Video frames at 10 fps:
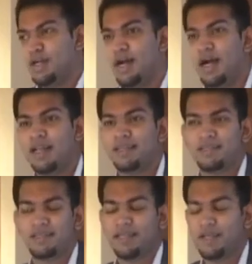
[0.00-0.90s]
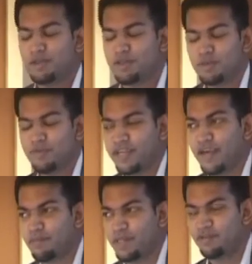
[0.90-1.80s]
I'll just take you through some of the
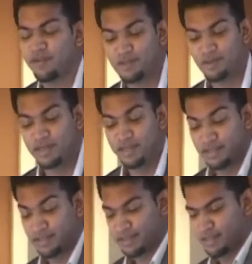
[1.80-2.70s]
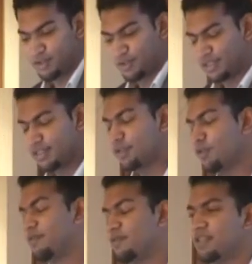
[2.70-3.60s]
campaigns we've actually done. So this is one
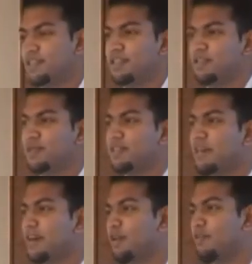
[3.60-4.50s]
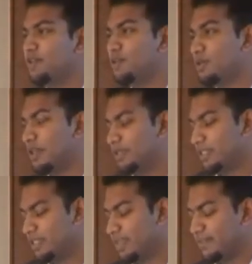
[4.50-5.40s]
of the first things we started off in
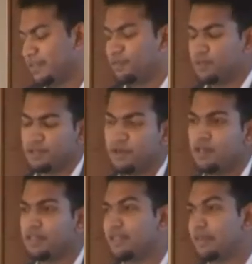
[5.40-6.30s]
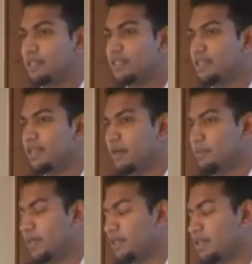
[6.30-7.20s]
2007. It was called the Dream Season
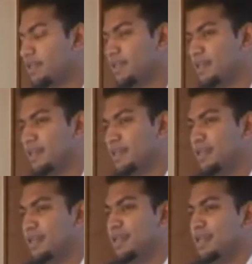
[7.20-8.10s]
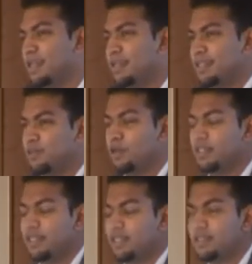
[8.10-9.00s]
campaign. This was
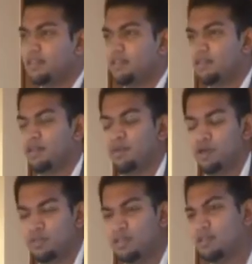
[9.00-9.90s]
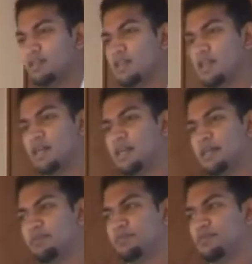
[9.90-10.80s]
a disaster. It bombed.
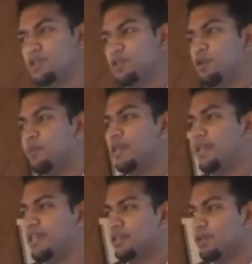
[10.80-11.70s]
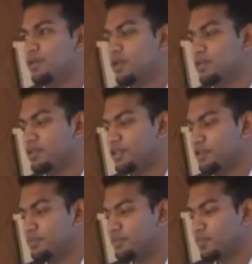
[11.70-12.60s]
So what we tried to do was,
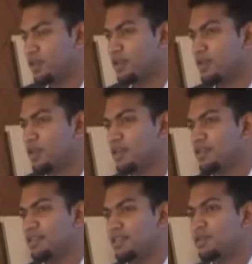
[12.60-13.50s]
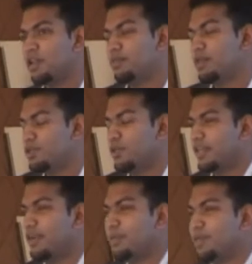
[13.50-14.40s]
this is called the
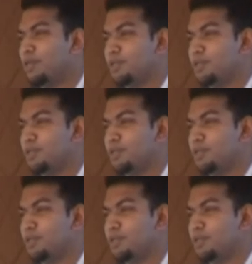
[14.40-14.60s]
monsoon campaign.